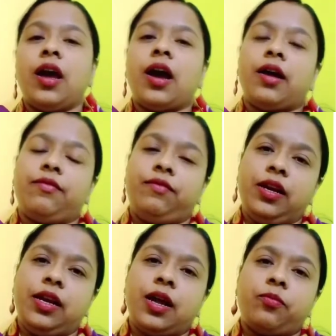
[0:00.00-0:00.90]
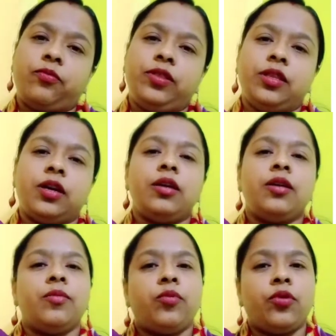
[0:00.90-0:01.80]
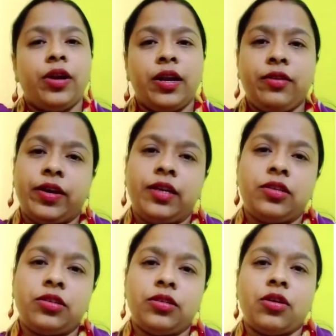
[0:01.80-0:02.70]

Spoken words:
are filled up with the pollen grains,